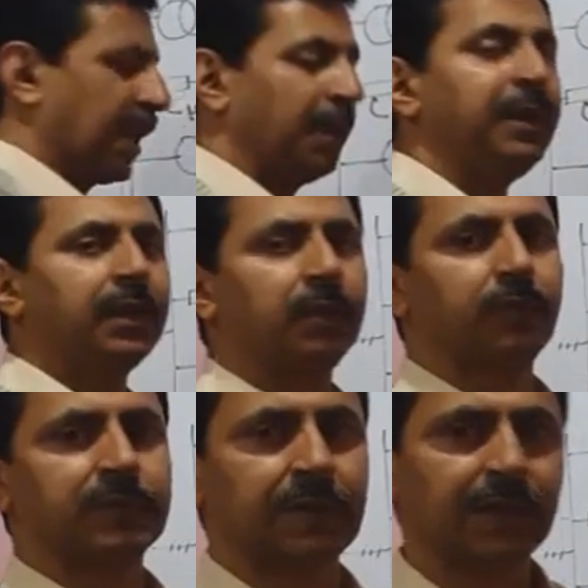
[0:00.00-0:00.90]
I mean, if
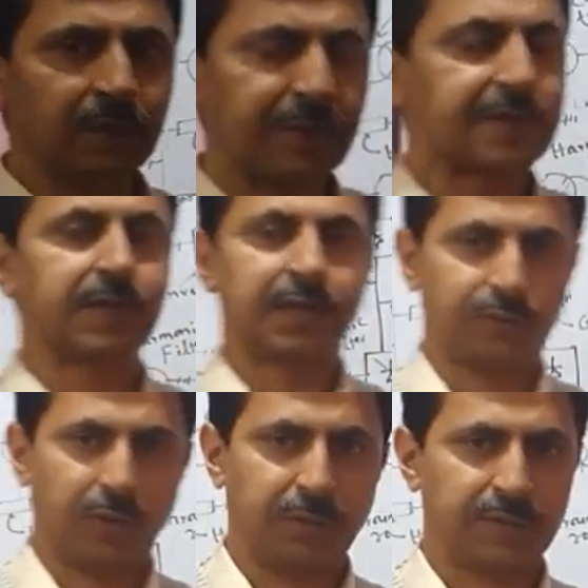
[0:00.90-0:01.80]
single phase
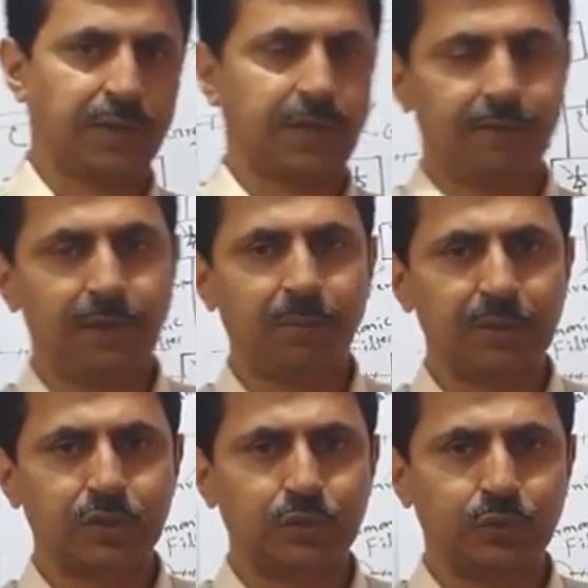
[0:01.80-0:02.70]
transformers are available
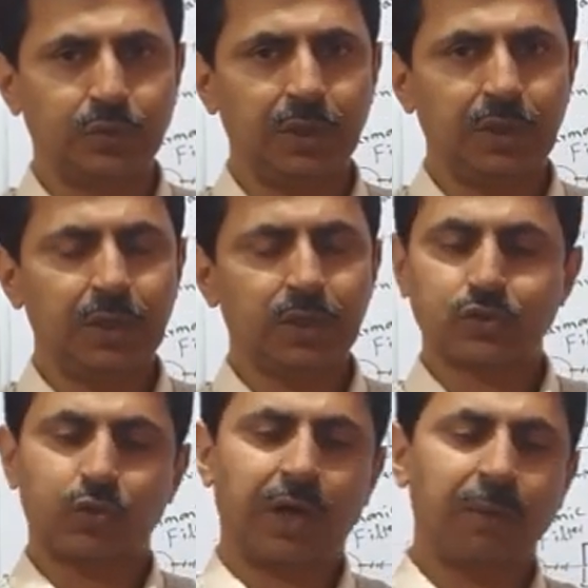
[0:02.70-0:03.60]
to you,
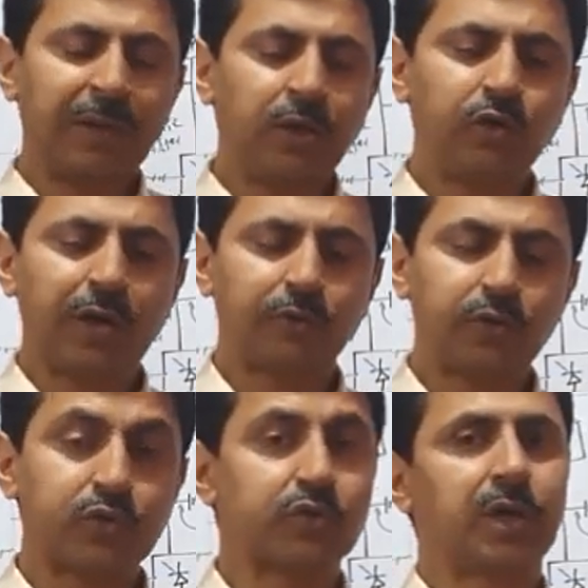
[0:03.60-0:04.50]
so how many you have to
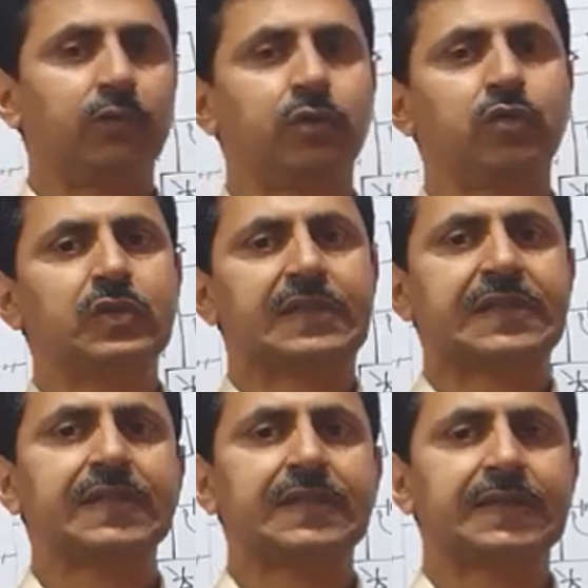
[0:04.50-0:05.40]
use? You have to use
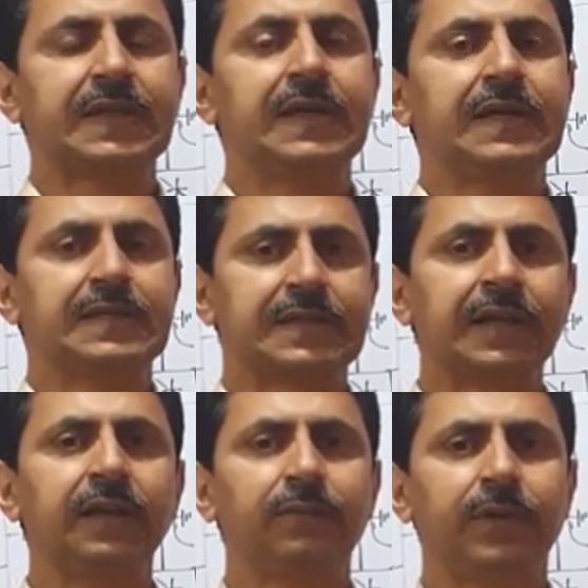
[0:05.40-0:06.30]
6
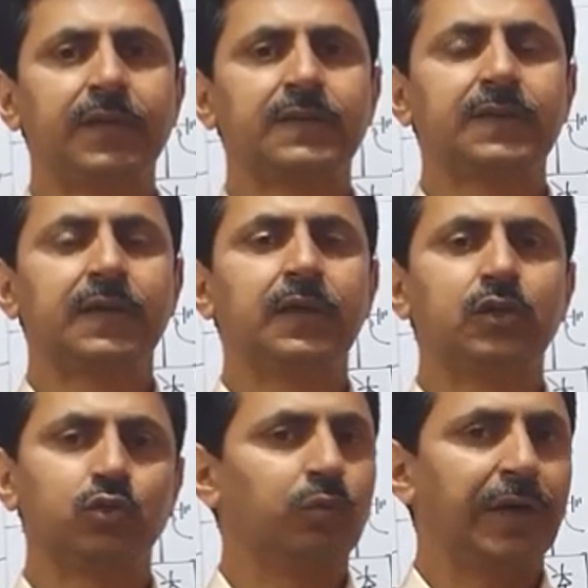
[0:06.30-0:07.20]
single phase
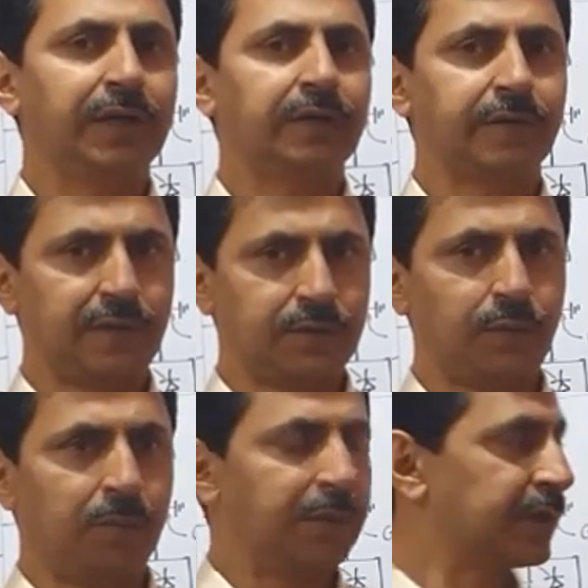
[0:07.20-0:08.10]
2-winding
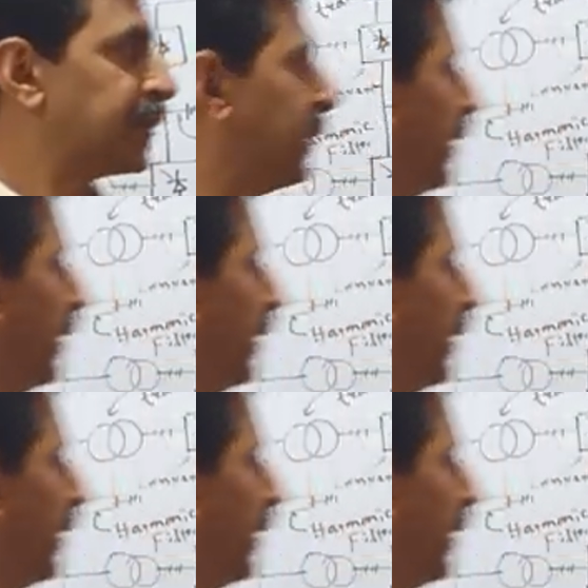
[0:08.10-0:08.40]
transformers.